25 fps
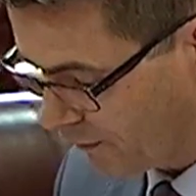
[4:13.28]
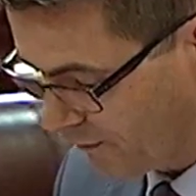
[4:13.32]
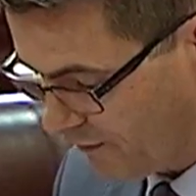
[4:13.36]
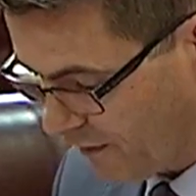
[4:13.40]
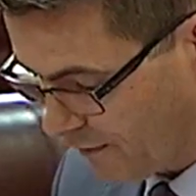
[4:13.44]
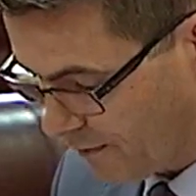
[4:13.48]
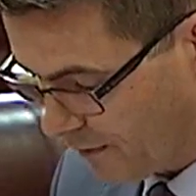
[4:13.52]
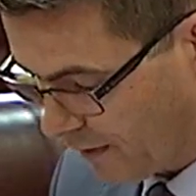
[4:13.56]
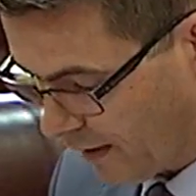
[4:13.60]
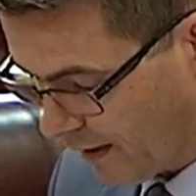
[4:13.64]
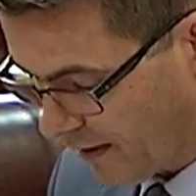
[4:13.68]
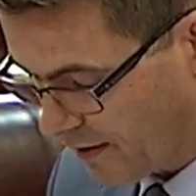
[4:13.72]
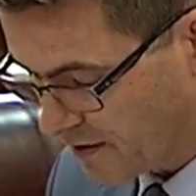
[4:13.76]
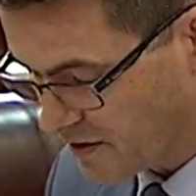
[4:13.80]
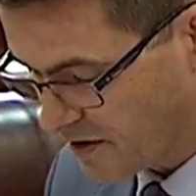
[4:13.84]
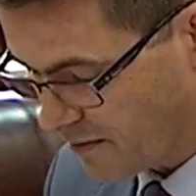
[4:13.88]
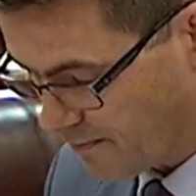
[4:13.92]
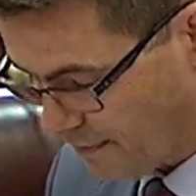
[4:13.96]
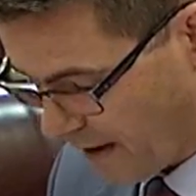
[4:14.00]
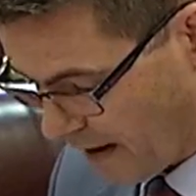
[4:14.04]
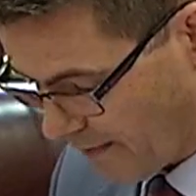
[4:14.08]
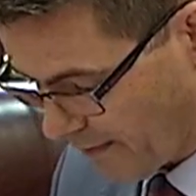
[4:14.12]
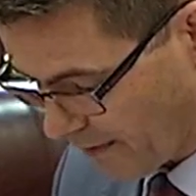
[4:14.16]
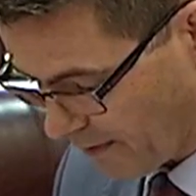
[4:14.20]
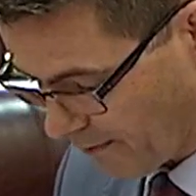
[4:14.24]
defibrillators in
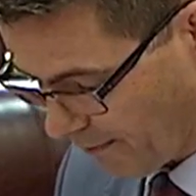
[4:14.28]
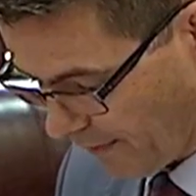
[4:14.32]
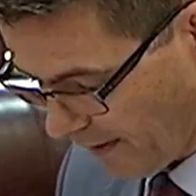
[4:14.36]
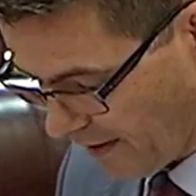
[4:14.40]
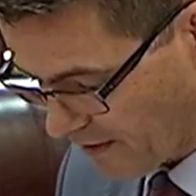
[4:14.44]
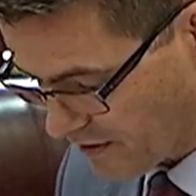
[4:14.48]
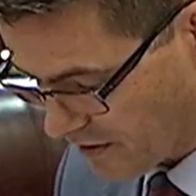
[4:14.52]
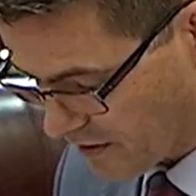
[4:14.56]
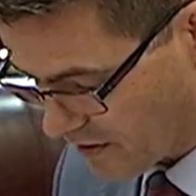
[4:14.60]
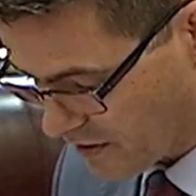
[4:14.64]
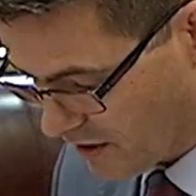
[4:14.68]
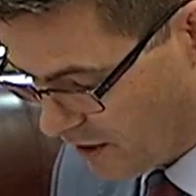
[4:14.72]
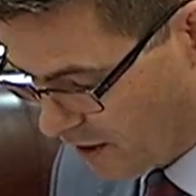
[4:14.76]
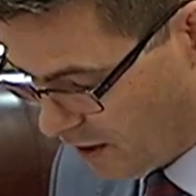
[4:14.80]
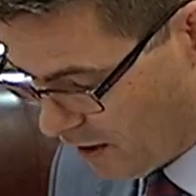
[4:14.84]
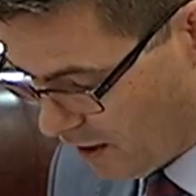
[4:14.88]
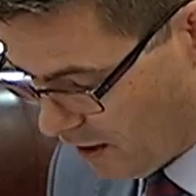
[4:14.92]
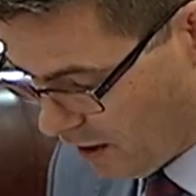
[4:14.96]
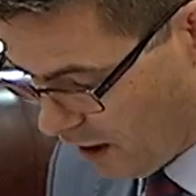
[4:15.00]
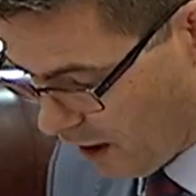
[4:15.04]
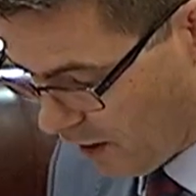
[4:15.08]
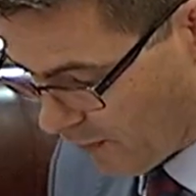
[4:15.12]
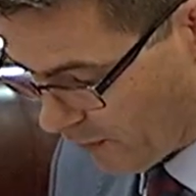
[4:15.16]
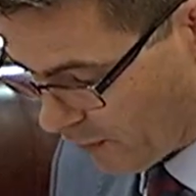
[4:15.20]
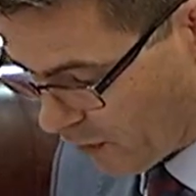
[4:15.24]
public places.
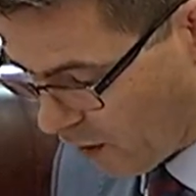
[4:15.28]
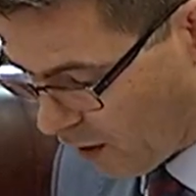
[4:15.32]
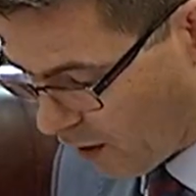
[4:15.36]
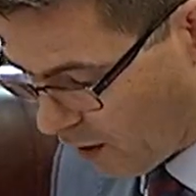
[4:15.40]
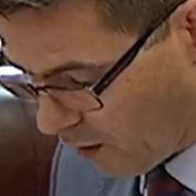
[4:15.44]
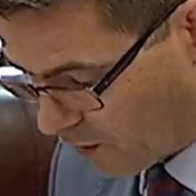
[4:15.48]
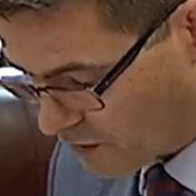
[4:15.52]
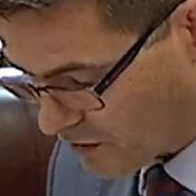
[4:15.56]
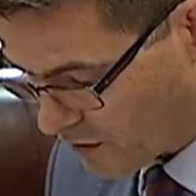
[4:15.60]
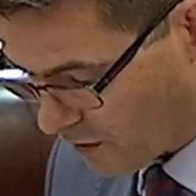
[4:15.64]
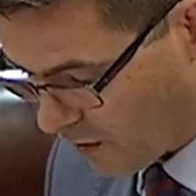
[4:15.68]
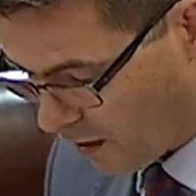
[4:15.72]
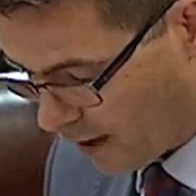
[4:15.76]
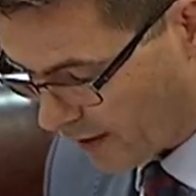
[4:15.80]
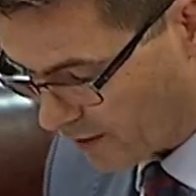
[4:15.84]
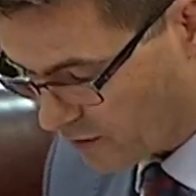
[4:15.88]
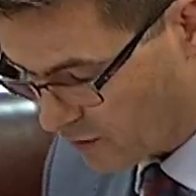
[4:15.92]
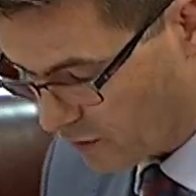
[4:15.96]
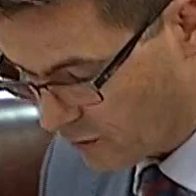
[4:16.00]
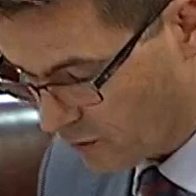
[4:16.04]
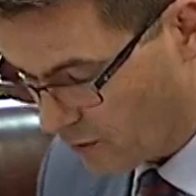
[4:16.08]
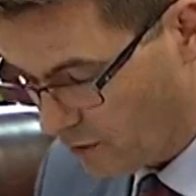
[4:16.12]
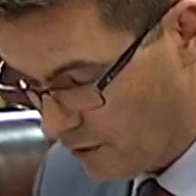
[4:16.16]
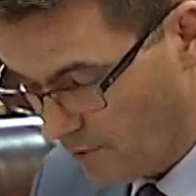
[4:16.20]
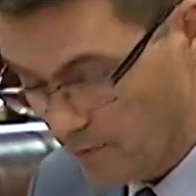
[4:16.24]
I would li also like
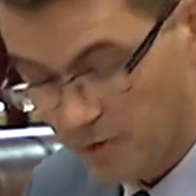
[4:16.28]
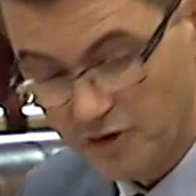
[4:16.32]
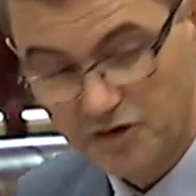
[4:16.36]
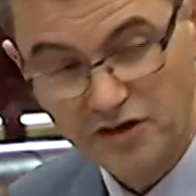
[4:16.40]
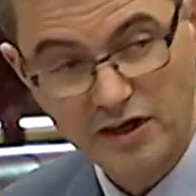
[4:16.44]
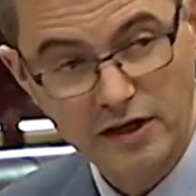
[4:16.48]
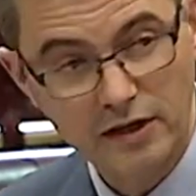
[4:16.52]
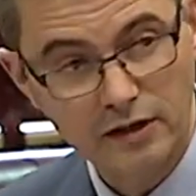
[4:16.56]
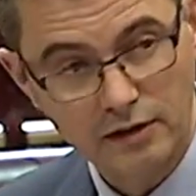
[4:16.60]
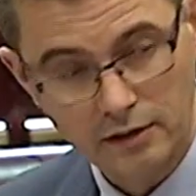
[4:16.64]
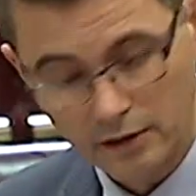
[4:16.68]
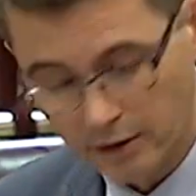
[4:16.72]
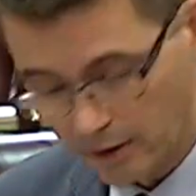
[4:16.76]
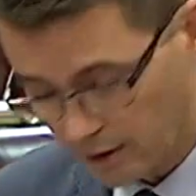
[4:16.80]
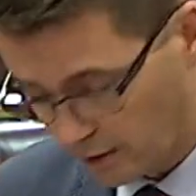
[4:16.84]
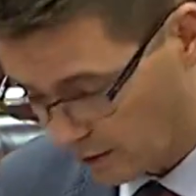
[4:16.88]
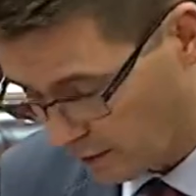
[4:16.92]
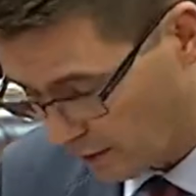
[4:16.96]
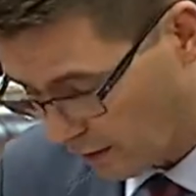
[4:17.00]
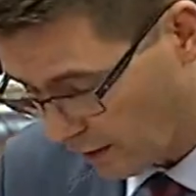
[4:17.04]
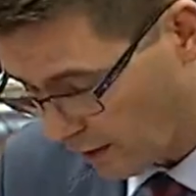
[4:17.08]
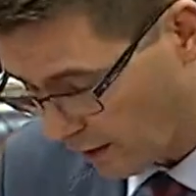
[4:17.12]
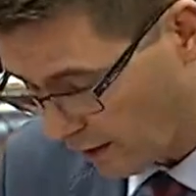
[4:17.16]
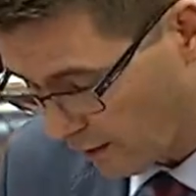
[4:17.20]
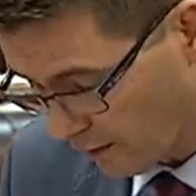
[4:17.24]
to particularly
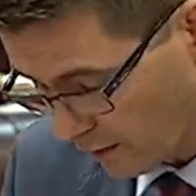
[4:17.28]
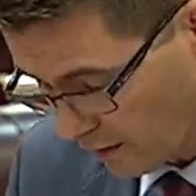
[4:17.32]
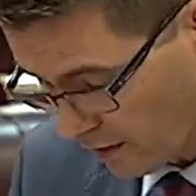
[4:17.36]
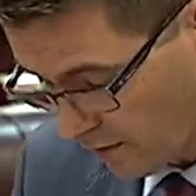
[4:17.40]
uh,